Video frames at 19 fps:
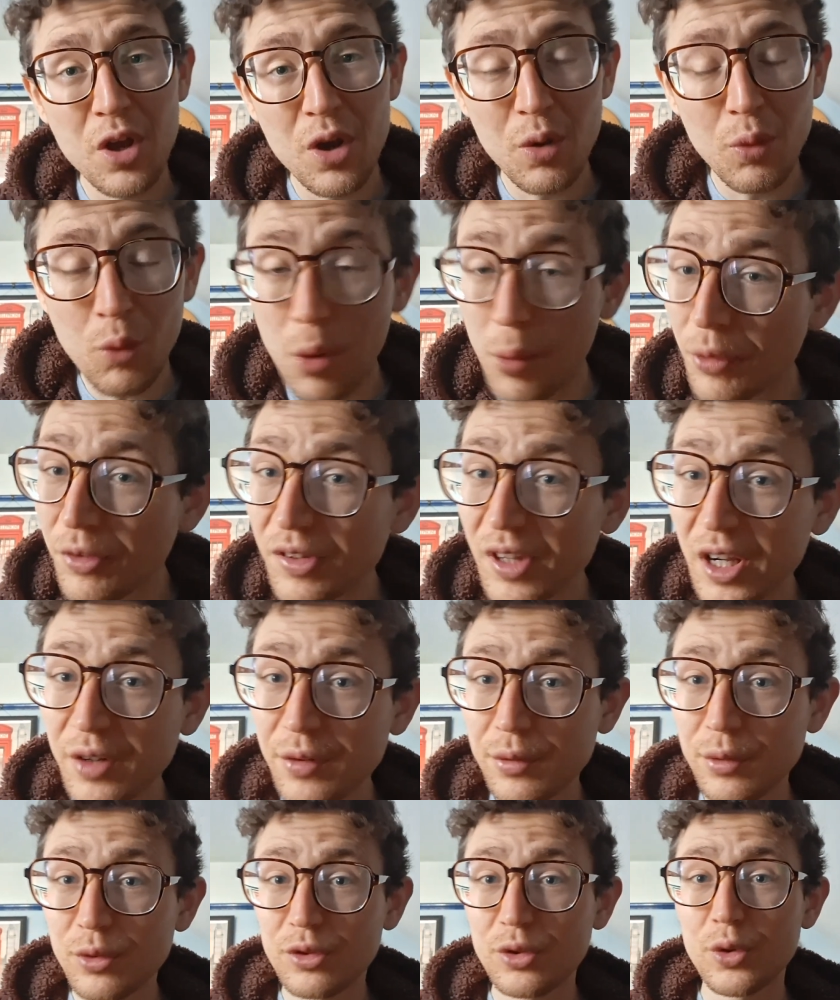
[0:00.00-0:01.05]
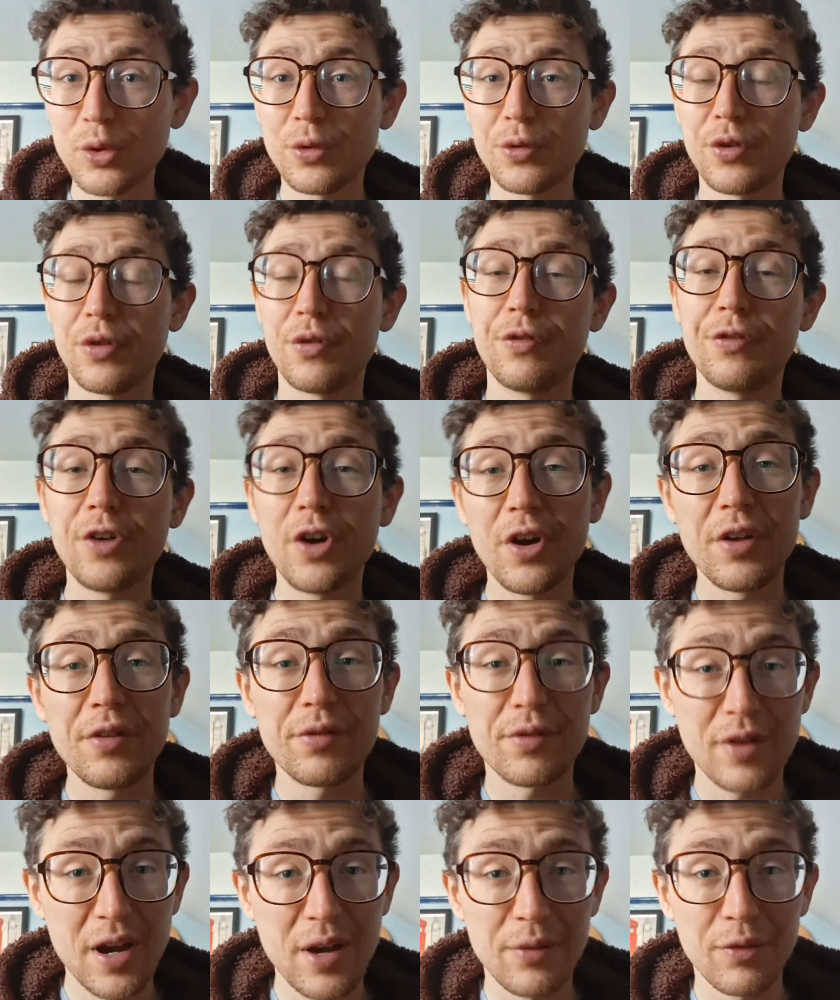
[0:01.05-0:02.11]
what was the overall score for the 5
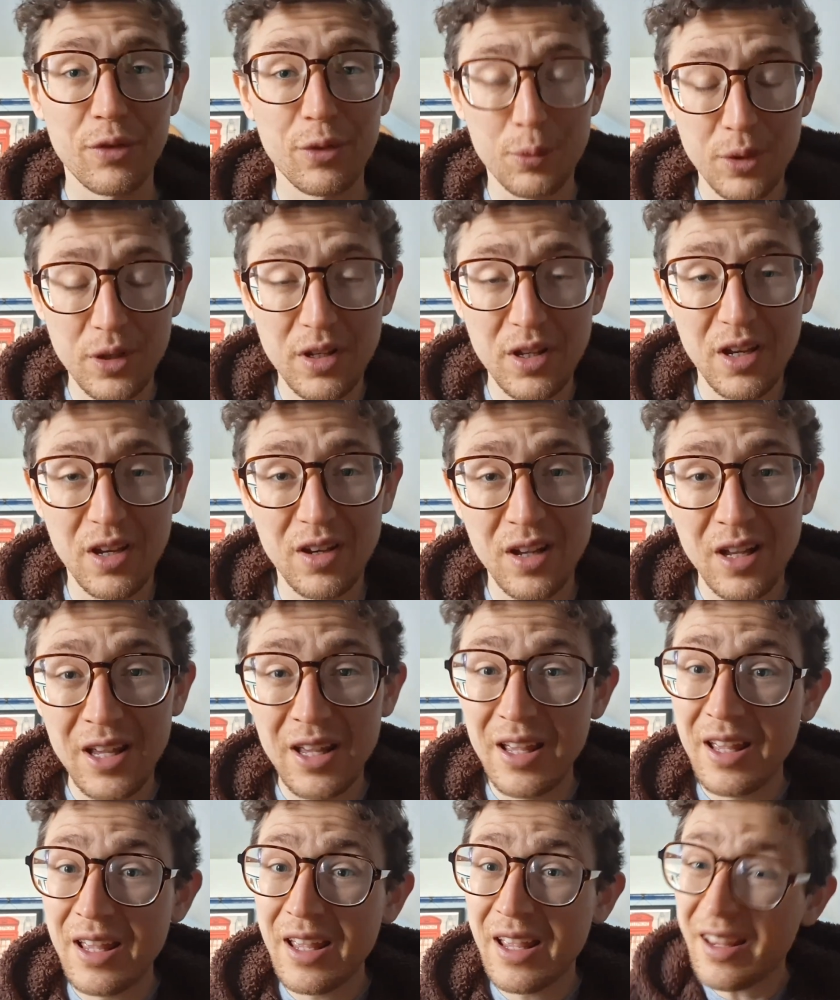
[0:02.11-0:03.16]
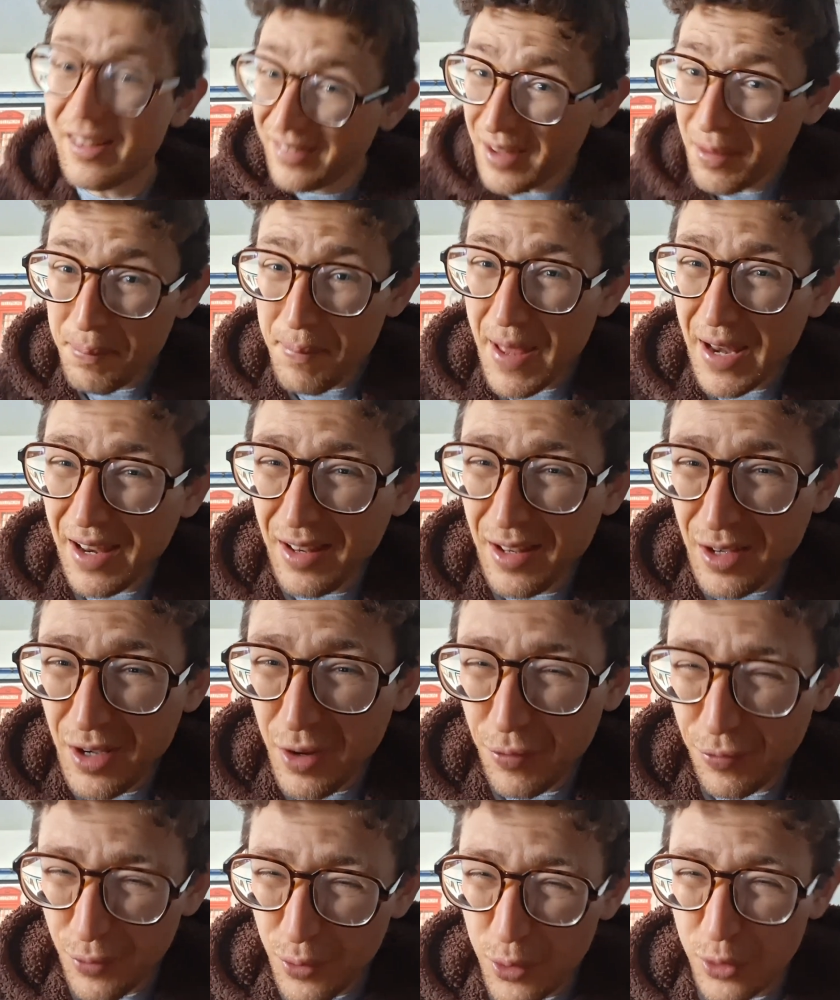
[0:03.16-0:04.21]
rounds that we did? It's done better than I
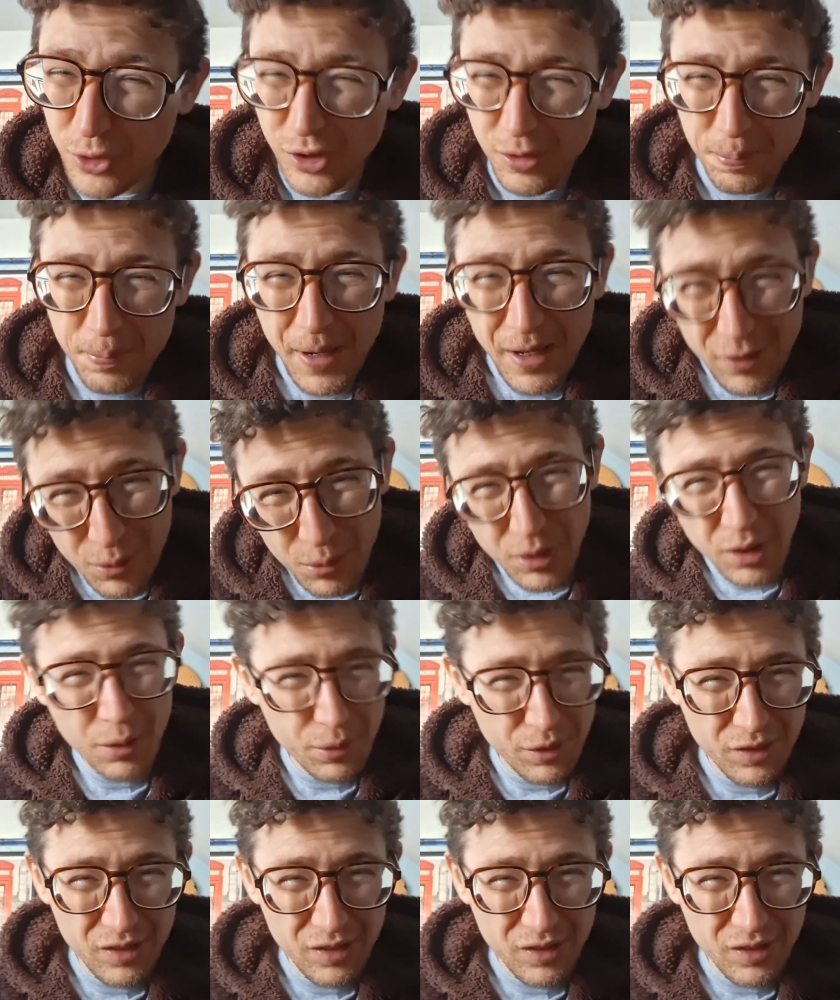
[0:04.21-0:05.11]
thought, just based on what I was